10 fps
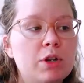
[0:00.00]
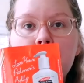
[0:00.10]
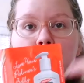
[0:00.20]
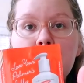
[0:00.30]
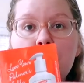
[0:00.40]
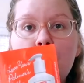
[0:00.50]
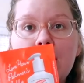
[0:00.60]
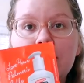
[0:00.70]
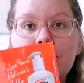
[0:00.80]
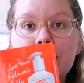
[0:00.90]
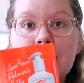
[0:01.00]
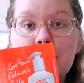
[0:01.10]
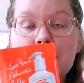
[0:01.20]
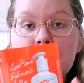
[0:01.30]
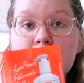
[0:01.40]
which my midwife gave
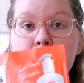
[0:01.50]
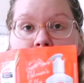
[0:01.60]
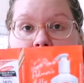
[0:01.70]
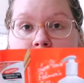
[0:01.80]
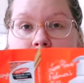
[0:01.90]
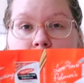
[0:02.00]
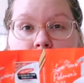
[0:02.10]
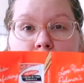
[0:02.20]
me this one and I actually